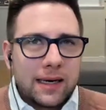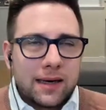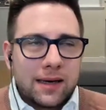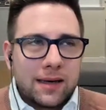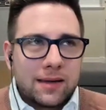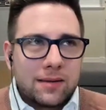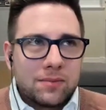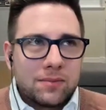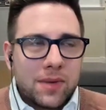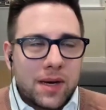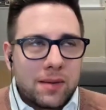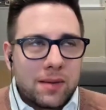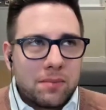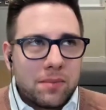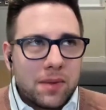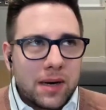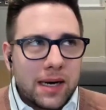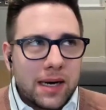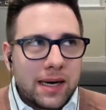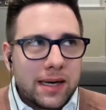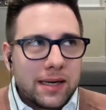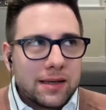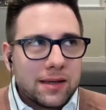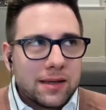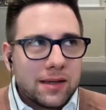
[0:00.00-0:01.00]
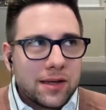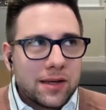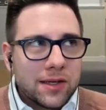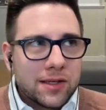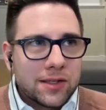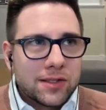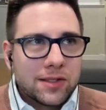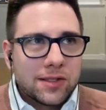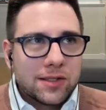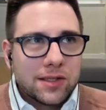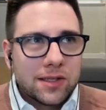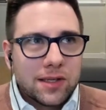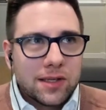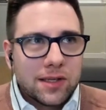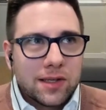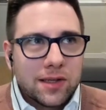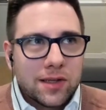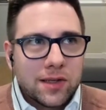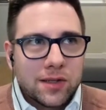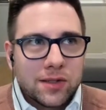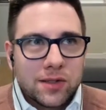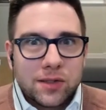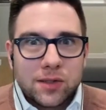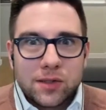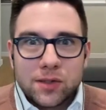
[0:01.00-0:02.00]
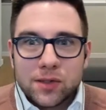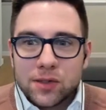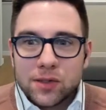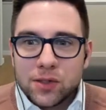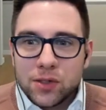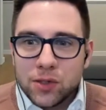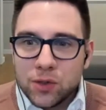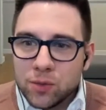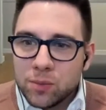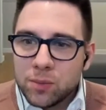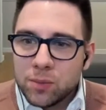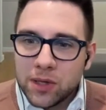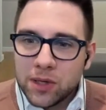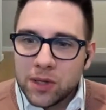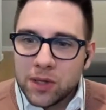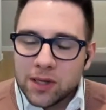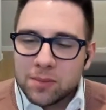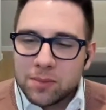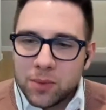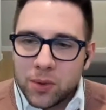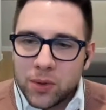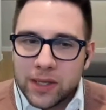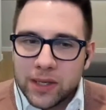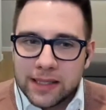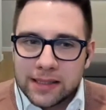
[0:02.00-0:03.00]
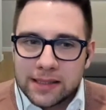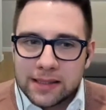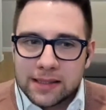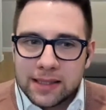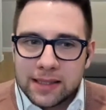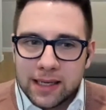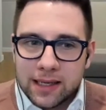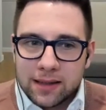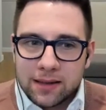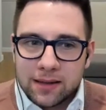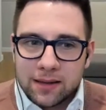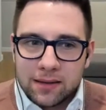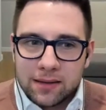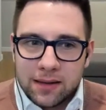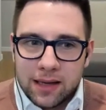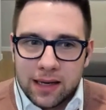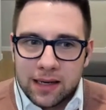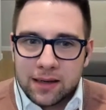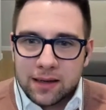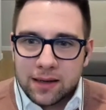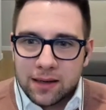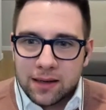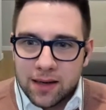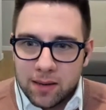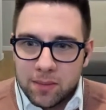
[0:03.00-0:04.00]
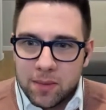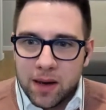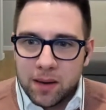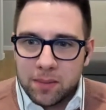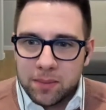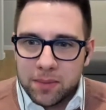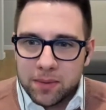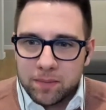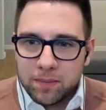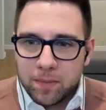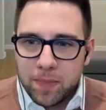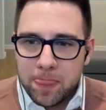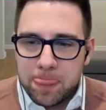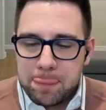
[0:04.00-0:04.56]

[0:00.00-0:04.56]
in my mind, there's there's two bullet points that that come up.